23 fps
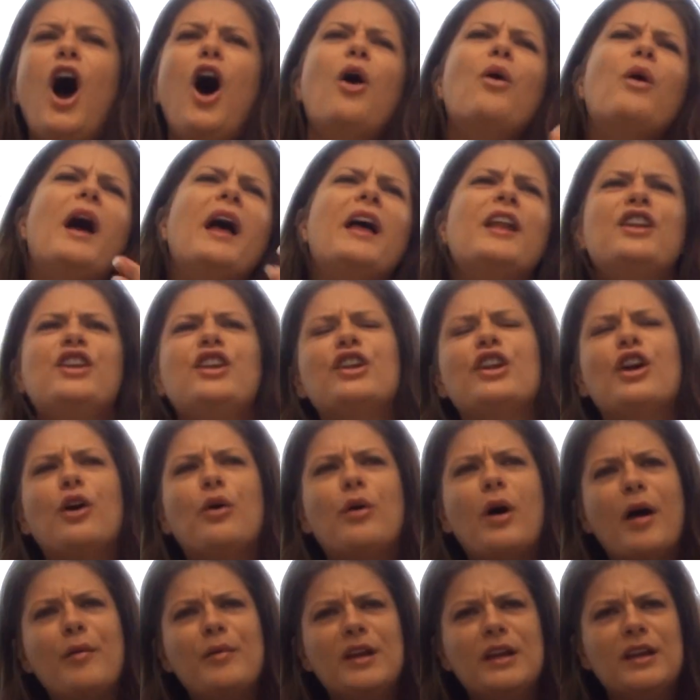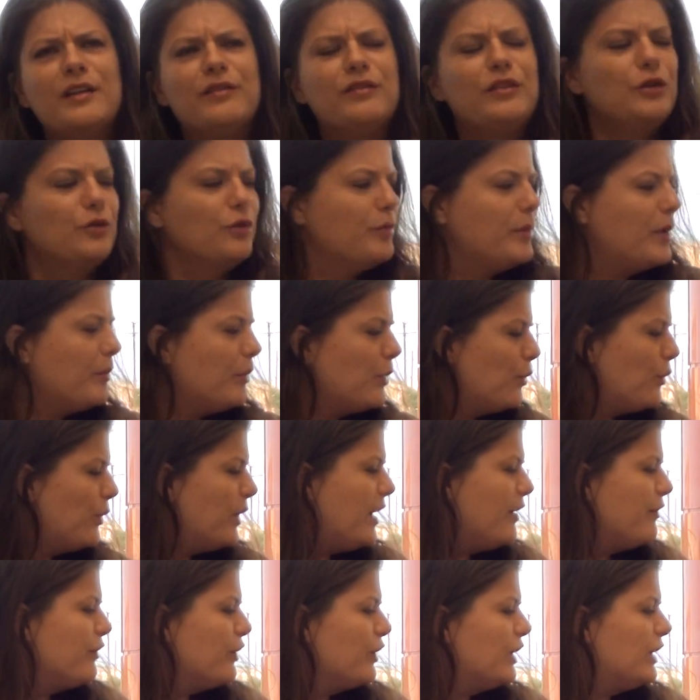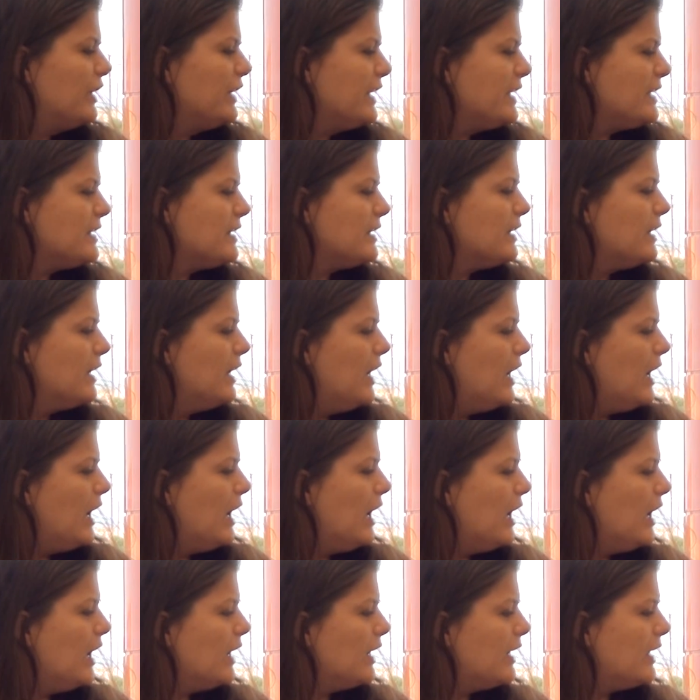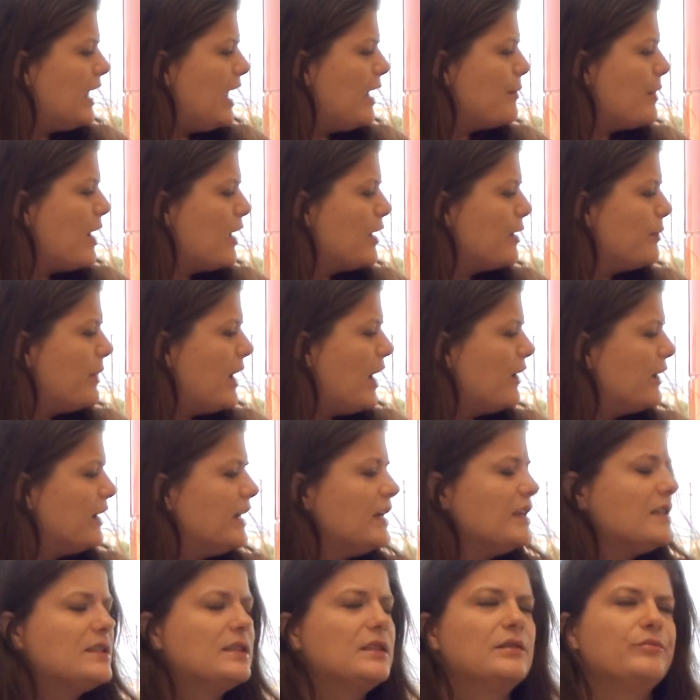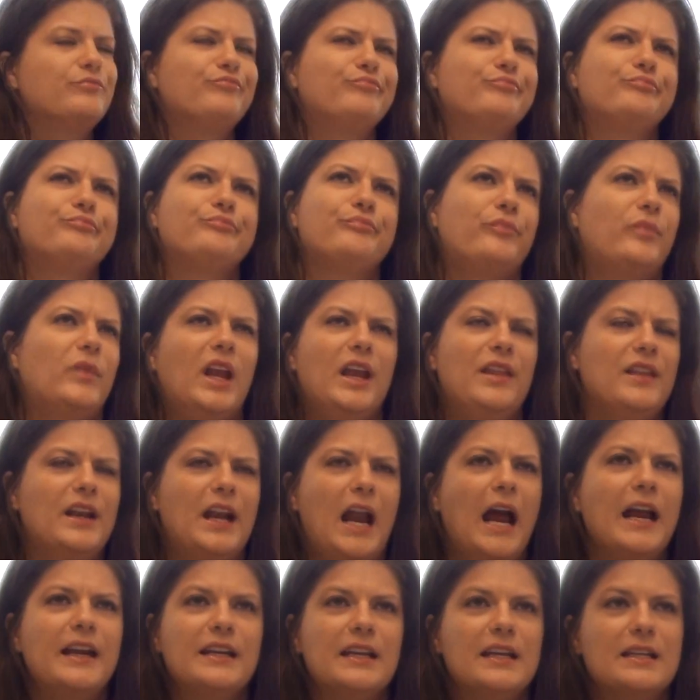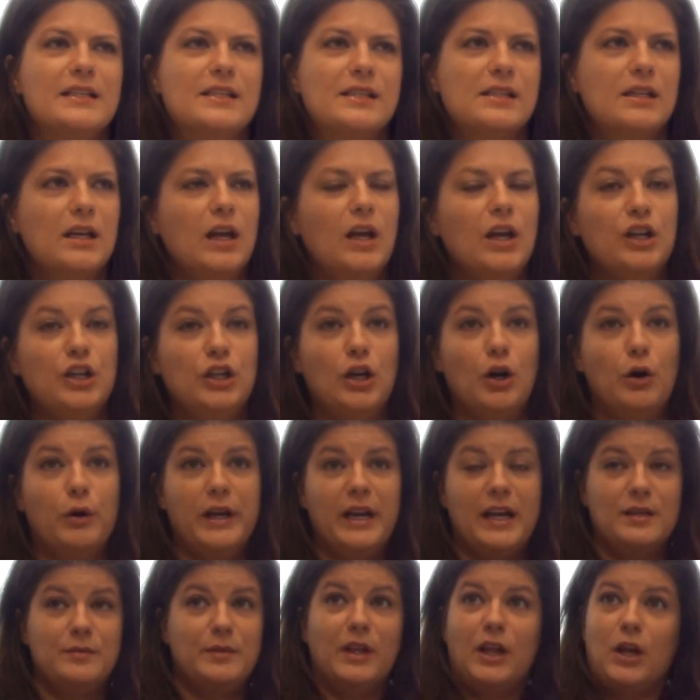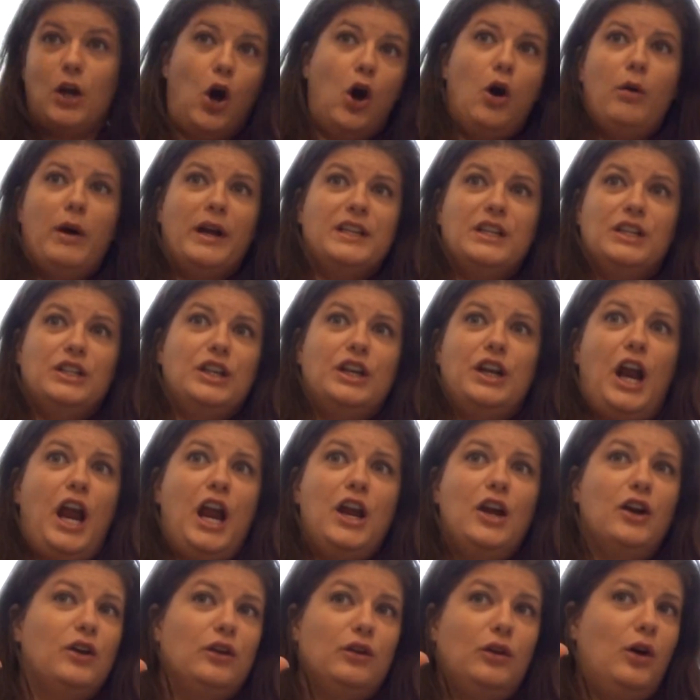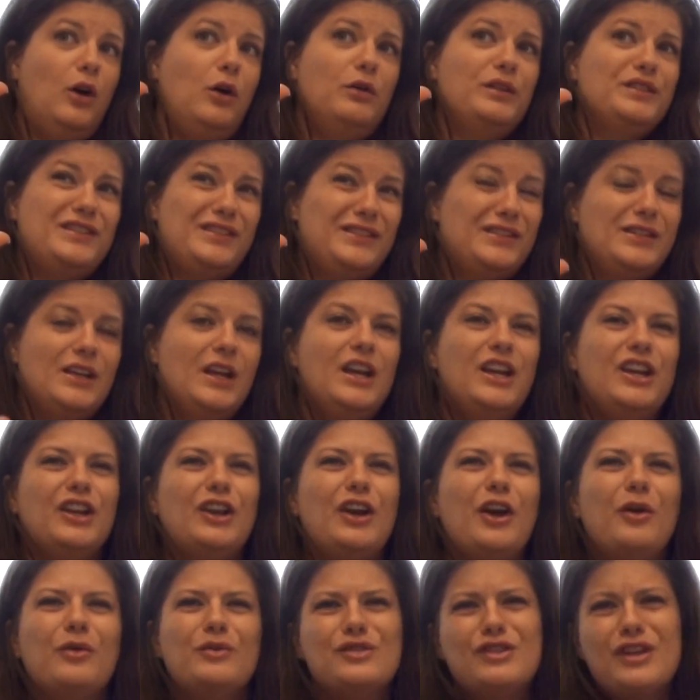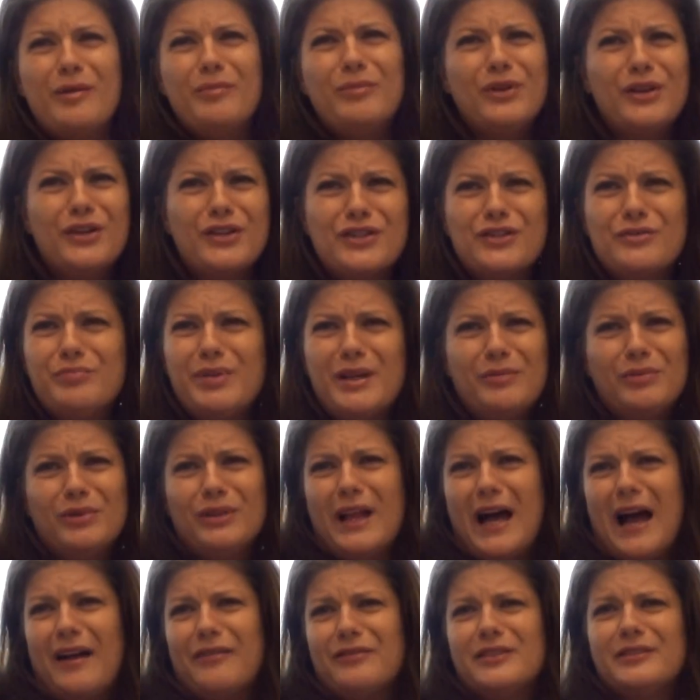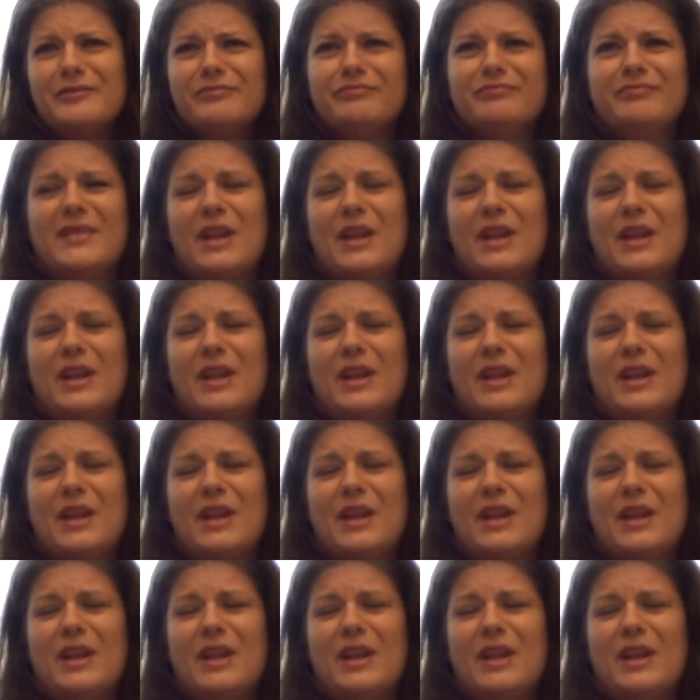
Oh, and you know, I mean, if you remember whenever Clinton came out about it in the 90s, You know, he had to be like, oh, I didn't inhale. Oh, it's this, you know, Jeb Bush, people laughed.